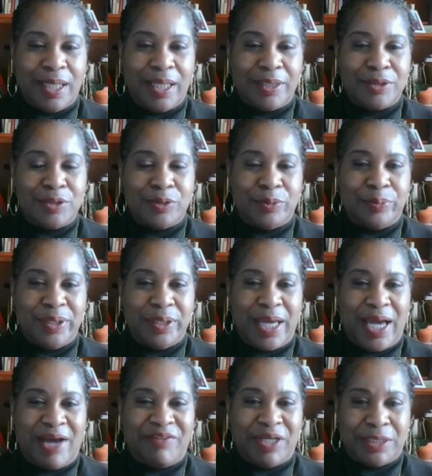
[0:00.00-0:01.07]
and to be,
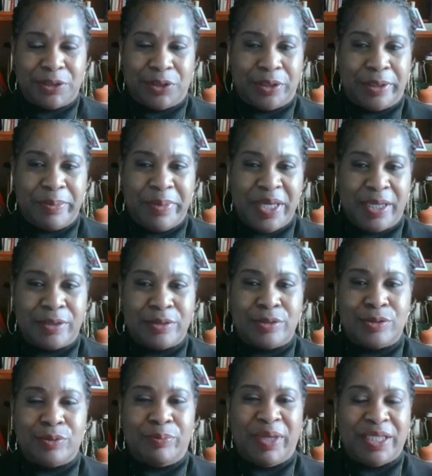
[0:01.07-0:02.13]
have autonomy and
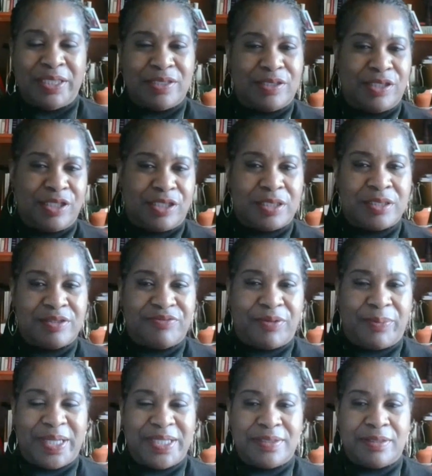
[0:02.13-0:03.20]
to make decisions for
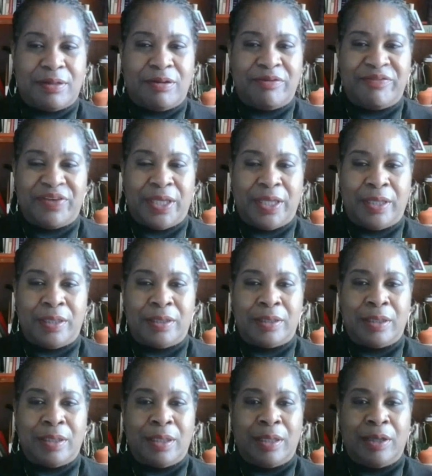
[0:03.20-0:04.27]
myself and
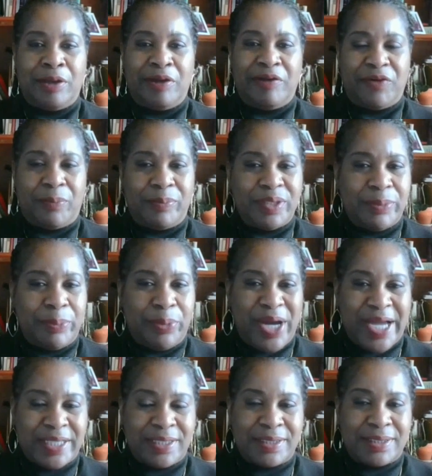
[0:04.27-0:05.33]
from the
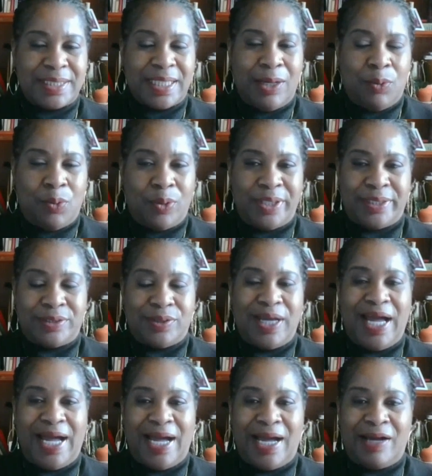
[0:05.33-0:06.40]
practice that I wanted to
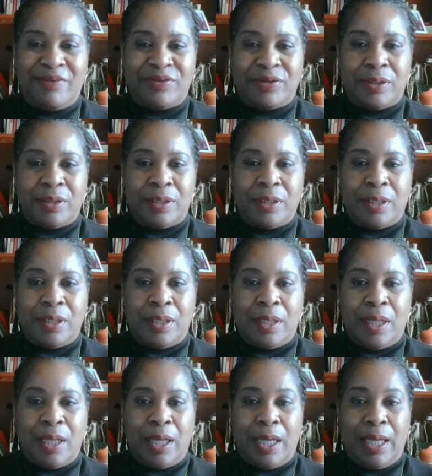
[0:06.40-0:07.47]
have.
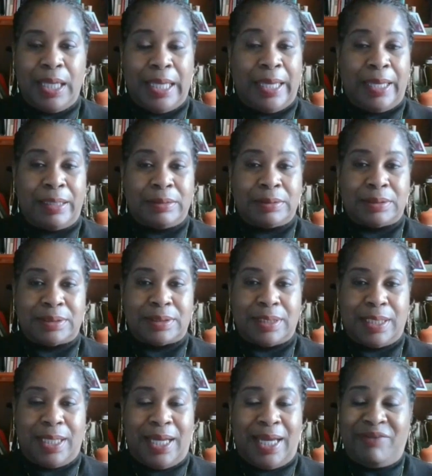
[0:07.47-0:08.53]
And
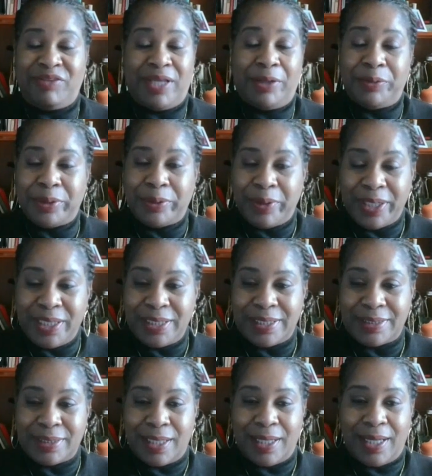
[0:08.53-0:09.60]
I have not regretted
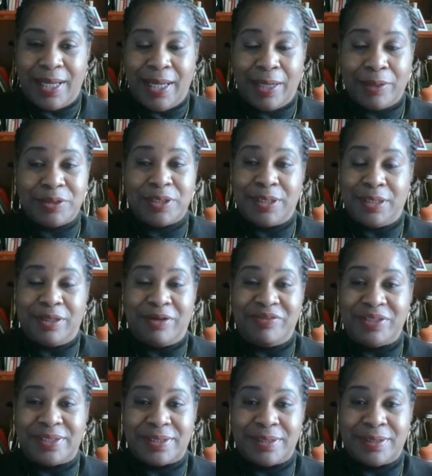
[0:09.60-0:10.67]
it I actually love
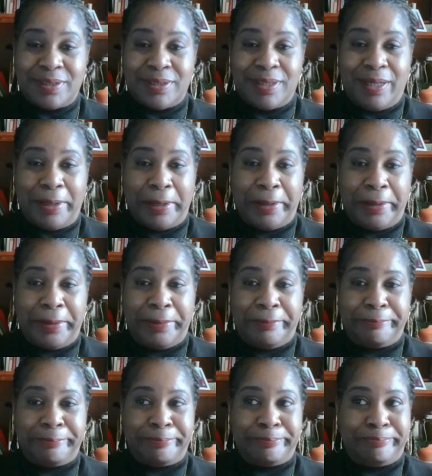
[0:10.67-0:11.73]
it.
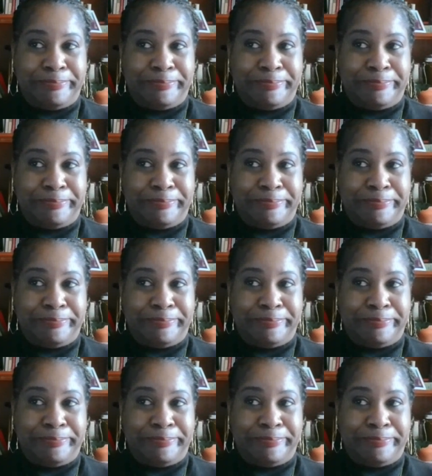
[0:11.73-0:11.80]
Um,